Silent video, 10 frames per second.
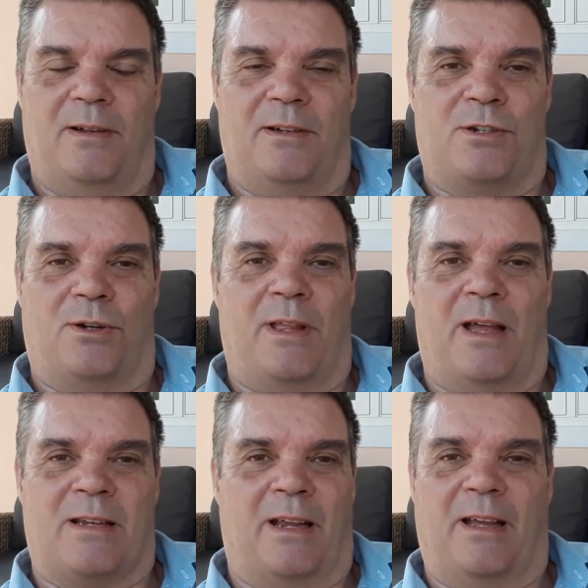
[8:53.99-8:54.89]
So
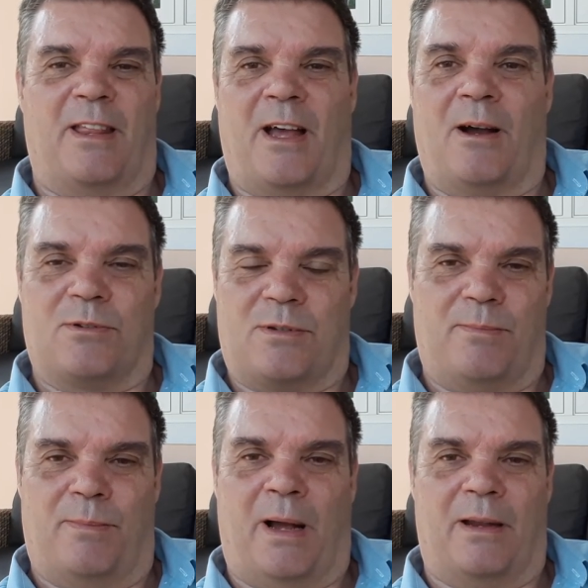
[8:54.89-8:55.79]
there's like
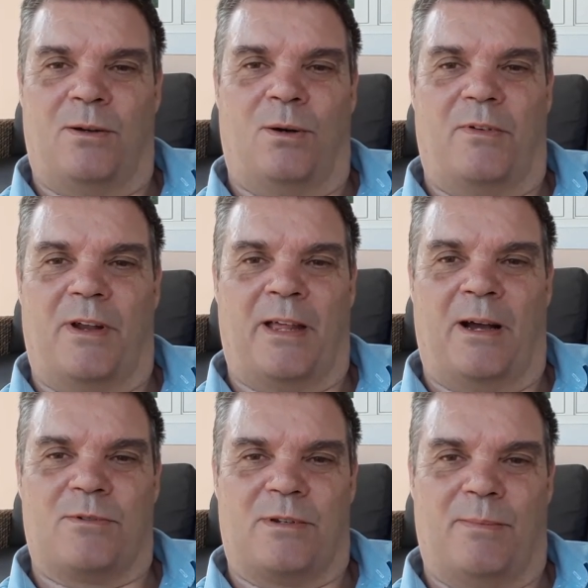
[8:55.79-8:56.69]
over a
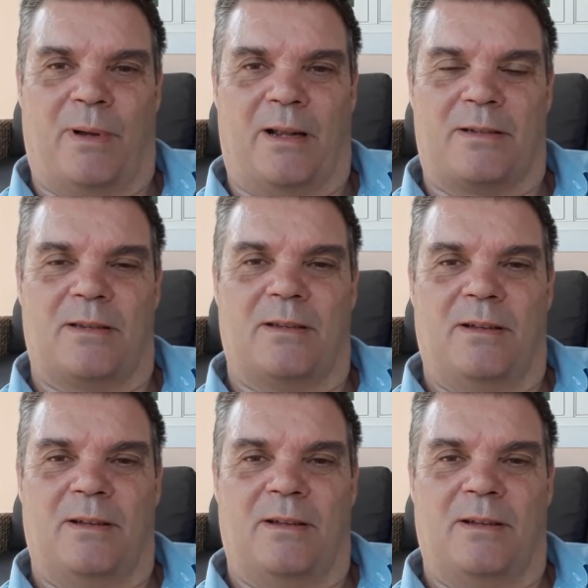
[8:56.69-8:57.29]
thousand baht